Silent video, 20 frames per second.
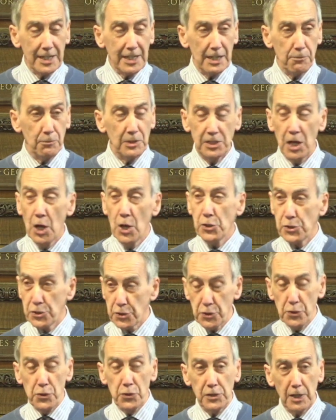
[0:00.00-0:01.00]
It was
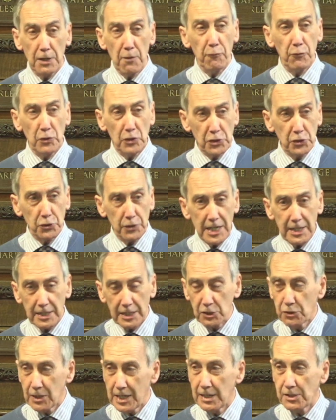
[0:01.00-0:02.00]
hugely frustrating
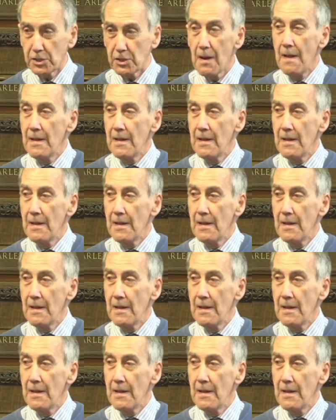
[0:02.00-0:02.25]
trying to,